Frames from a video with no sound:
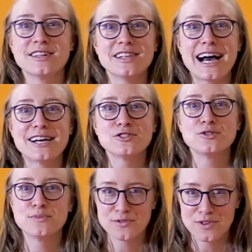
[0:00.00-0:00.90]

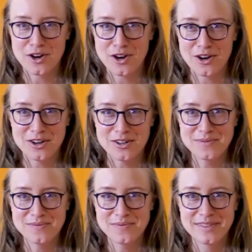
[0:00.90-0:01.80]
Classrooms for All.
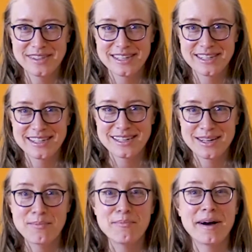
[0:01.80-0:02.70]

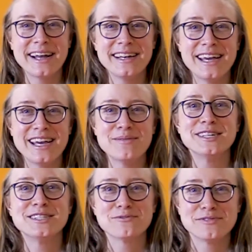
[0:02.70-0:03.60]
My name
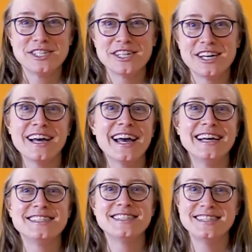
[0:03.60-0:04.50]
is Reesha,
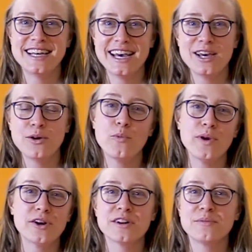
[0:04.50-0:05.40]
and today
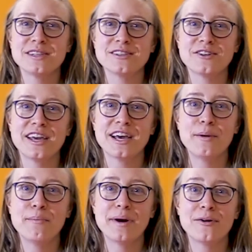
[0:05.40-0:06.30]
we are going to be learning
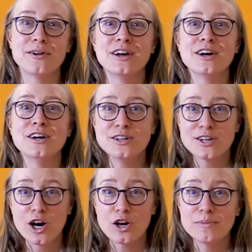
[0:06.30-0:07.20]
about
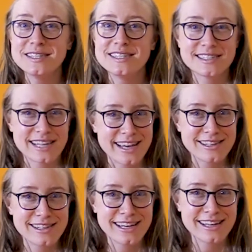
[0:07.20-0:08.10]
carbon
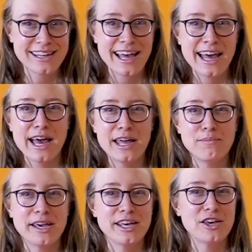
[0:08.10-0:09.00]
cycling and
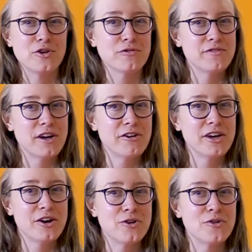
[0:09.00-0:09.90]
making your very
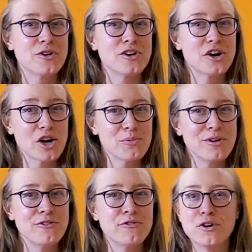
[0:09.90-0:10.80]
own
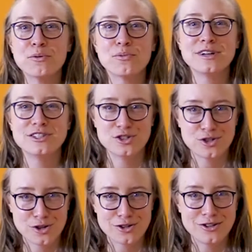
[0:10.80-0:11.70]
carbon footprint
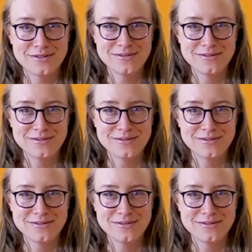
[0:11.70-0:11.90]
journal.